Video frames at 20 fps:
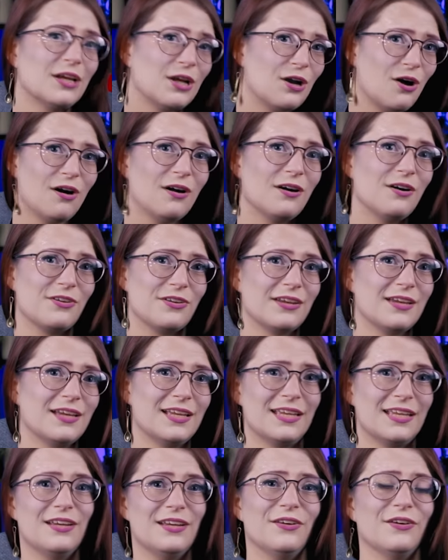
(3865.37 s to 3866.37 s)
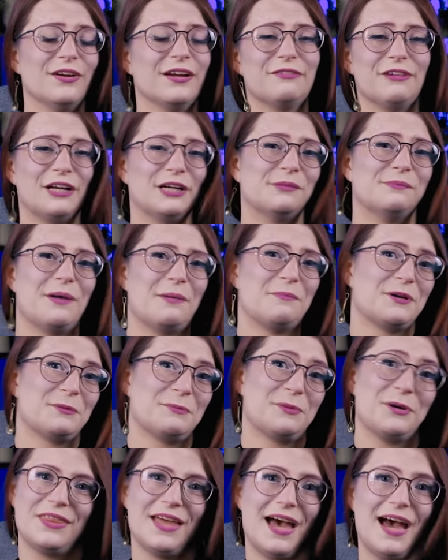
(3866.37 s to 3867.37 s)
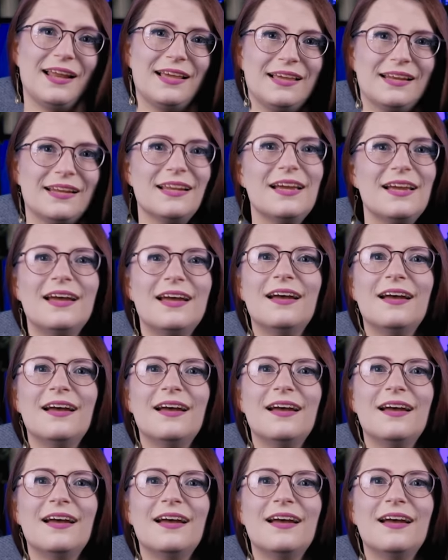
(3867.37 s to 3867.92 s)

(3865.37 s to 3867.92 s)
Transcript: card here if I remember to put that in.